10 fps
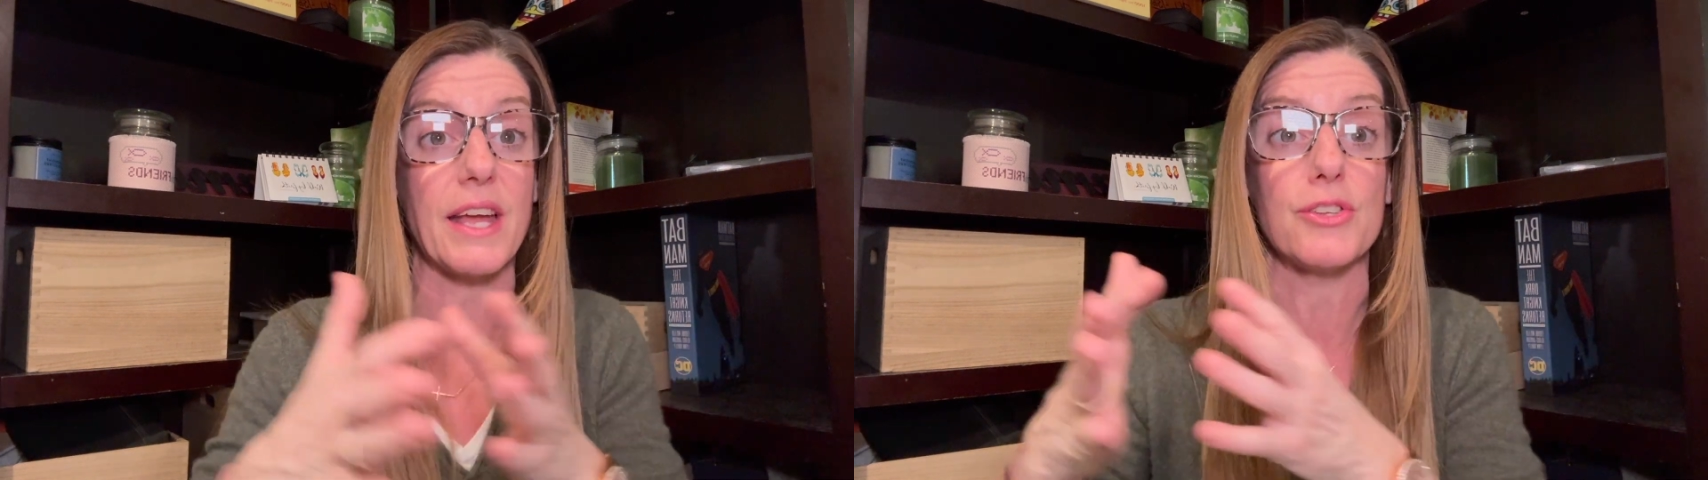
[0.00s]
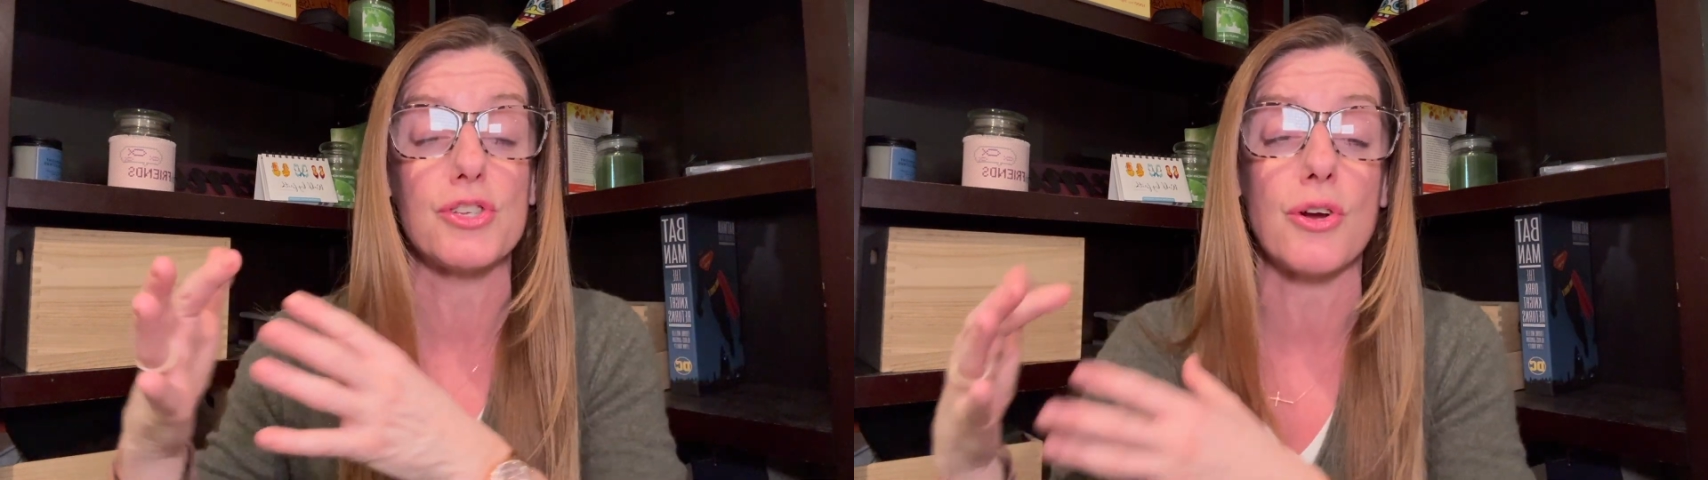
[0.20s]

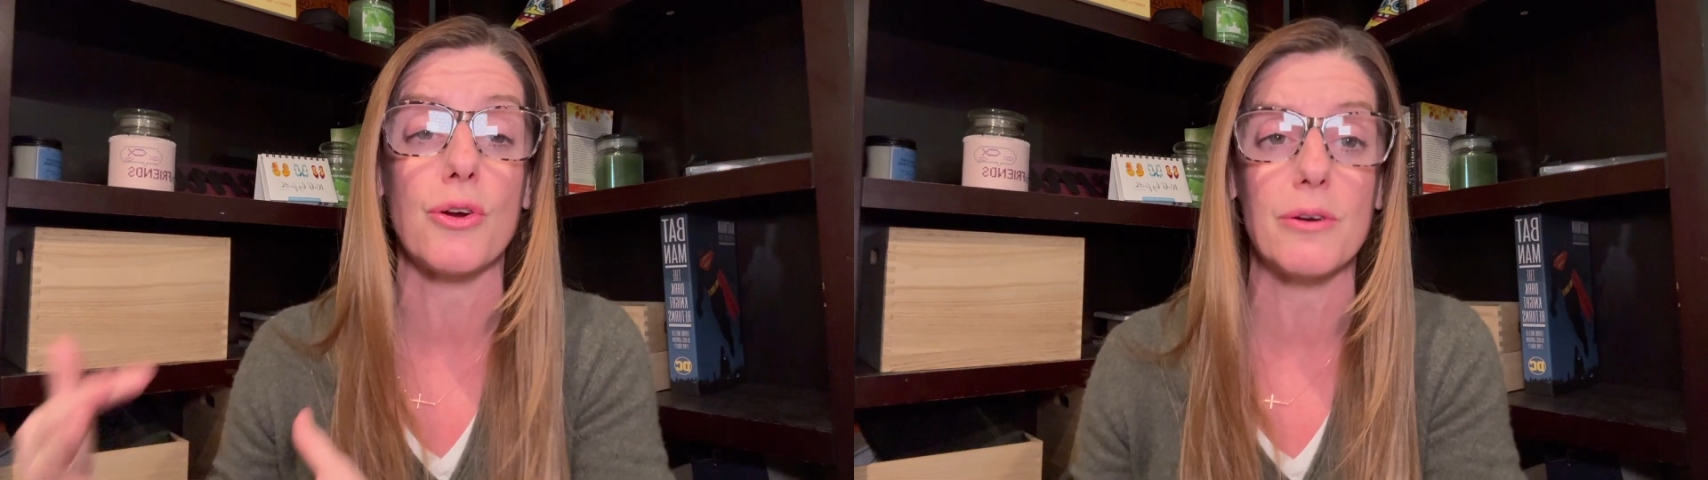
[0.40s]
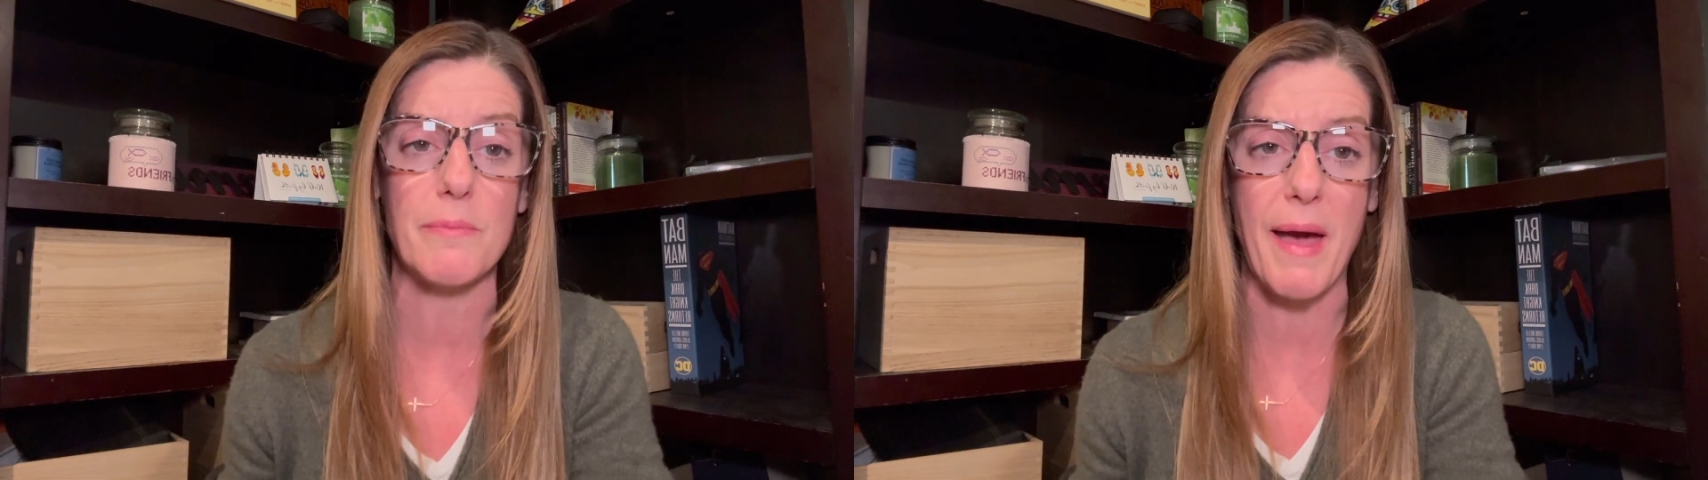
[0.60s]
and
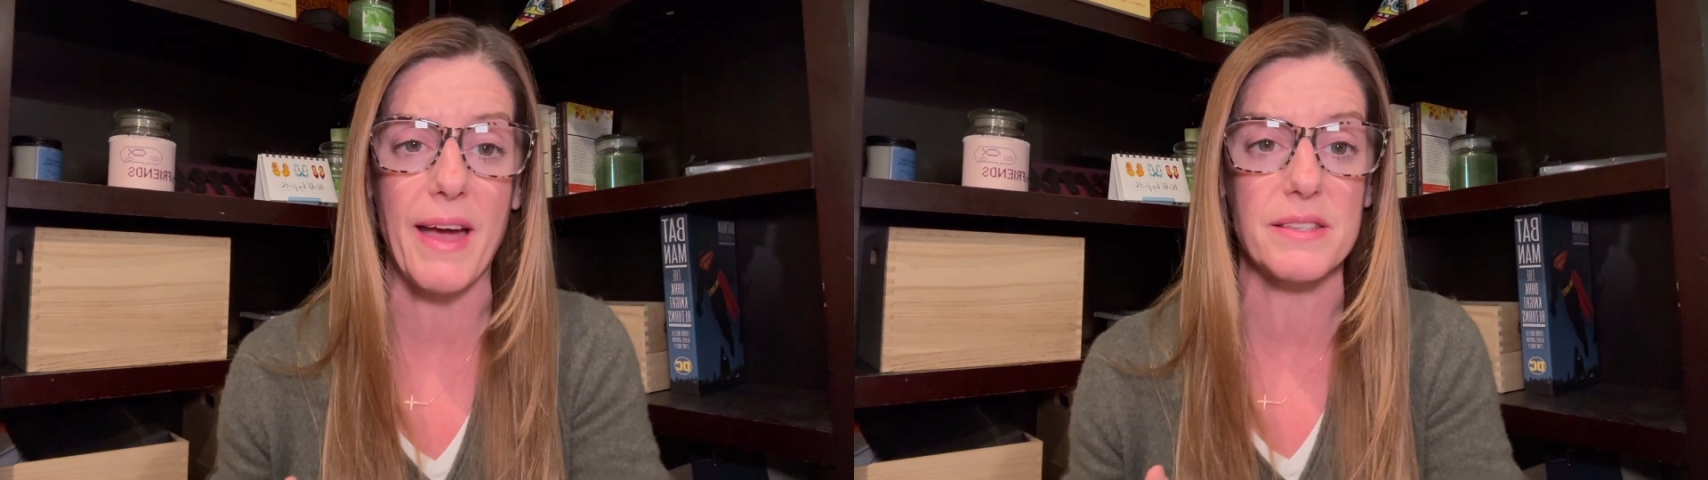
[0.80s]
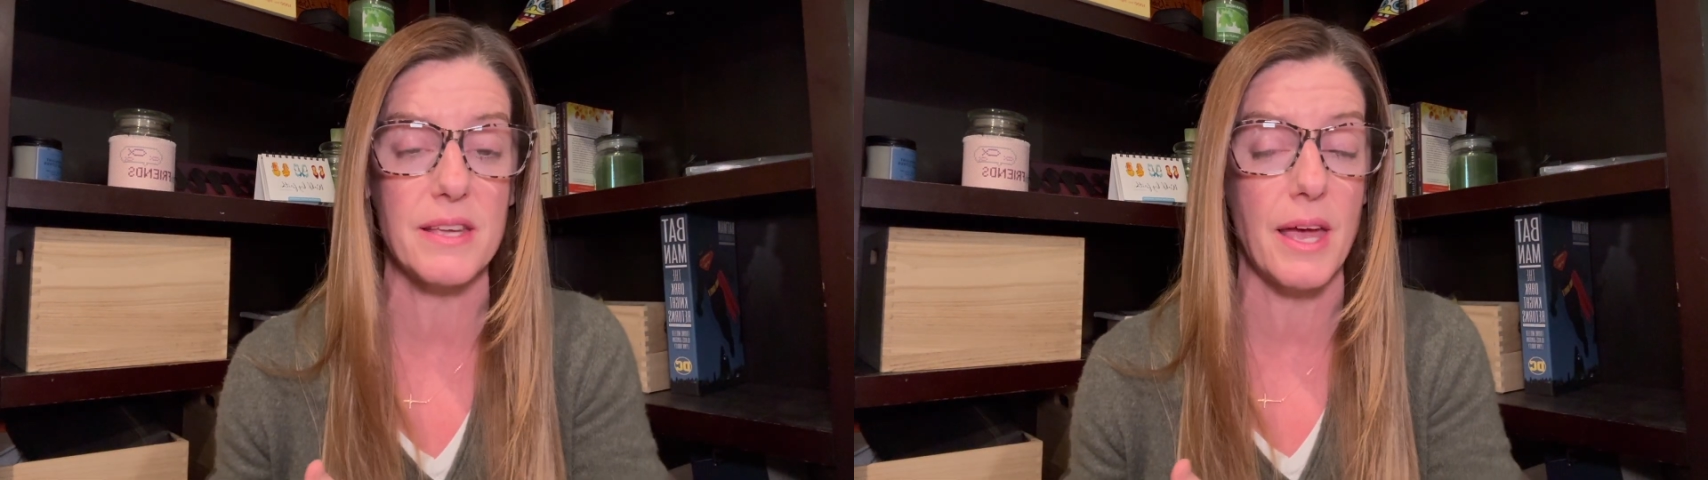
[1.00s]
turn
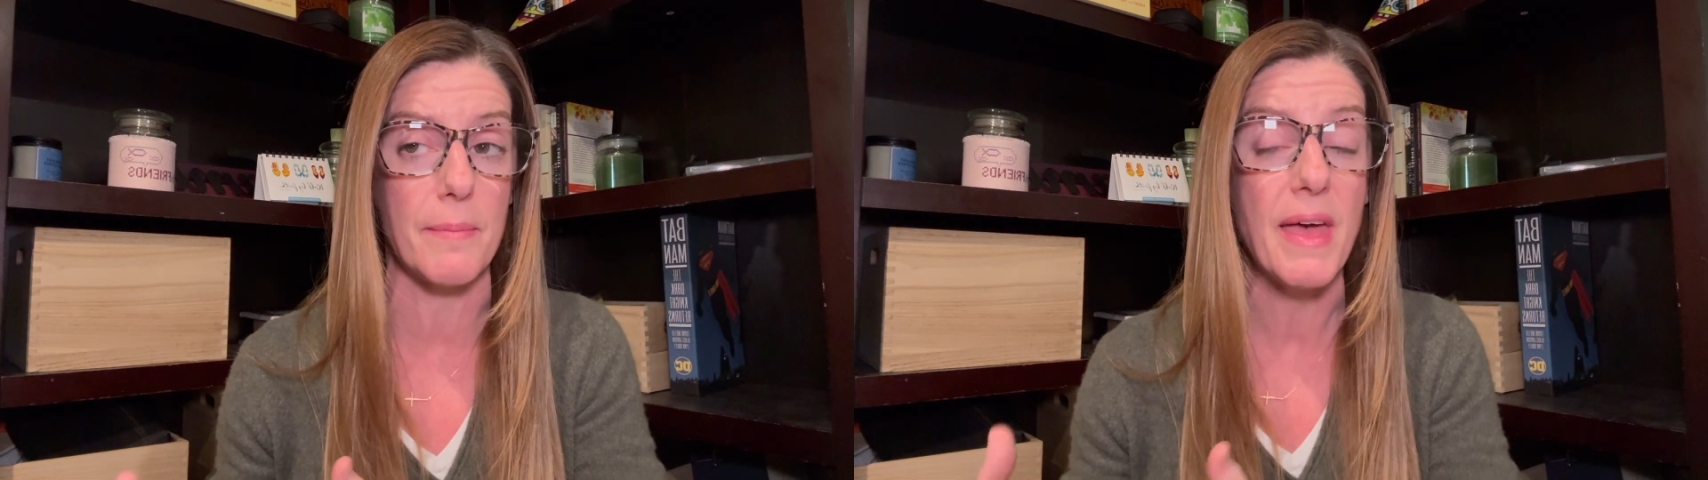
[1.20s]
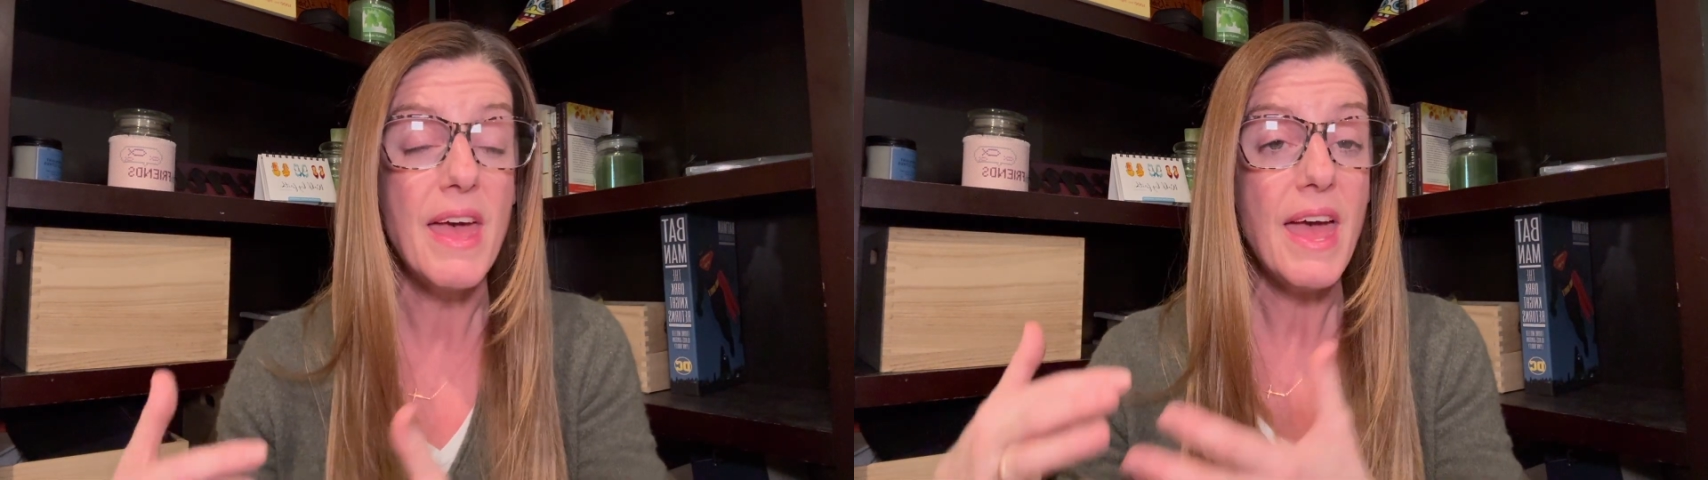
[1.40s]
back to him,